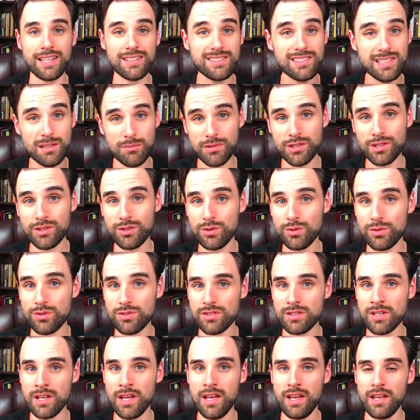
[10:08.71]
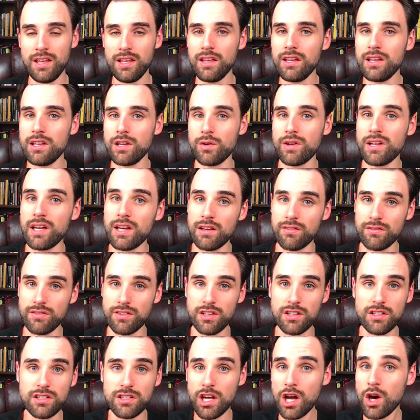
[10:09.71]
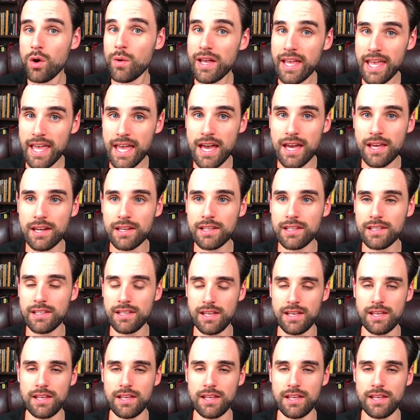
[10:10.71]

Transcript: And someone who's, you know, kind of going at it